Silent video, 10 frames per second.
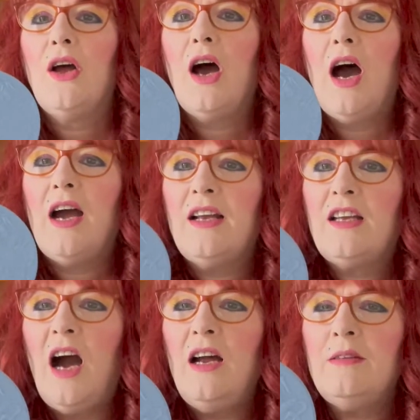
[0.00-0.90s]
I had
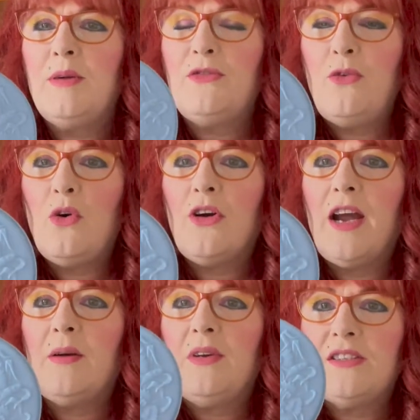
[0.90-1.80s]
gone before
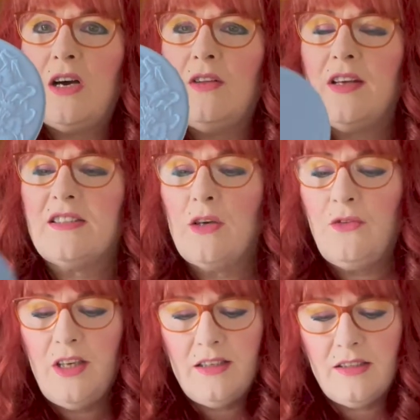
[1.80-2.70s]
and we saw this. So
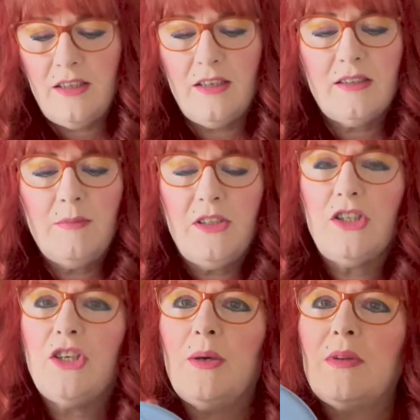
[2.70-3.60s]
this is, let me just
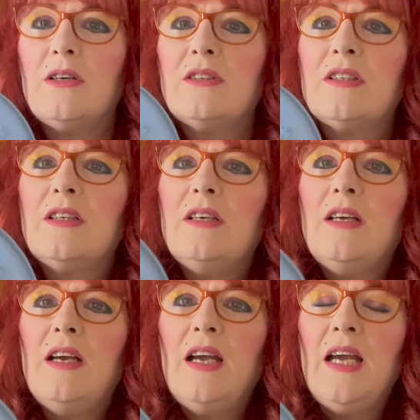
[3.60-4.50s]
show you up close.
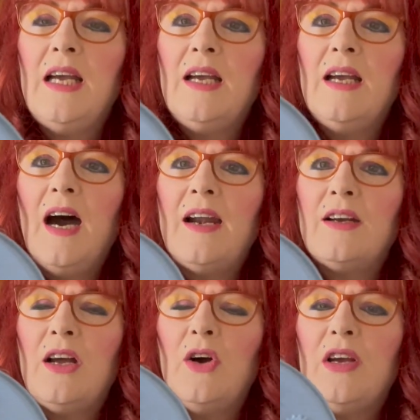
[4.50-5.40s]
I don't
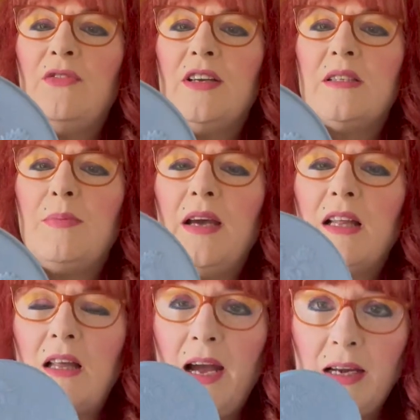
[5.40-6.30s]
know if it's
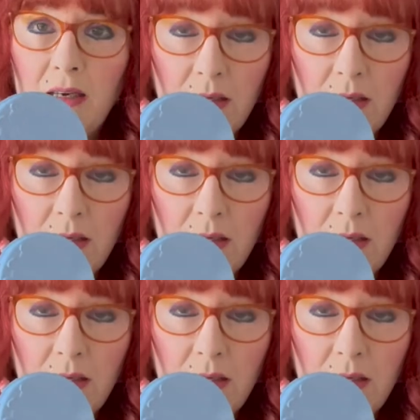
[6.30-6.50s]
Bakelite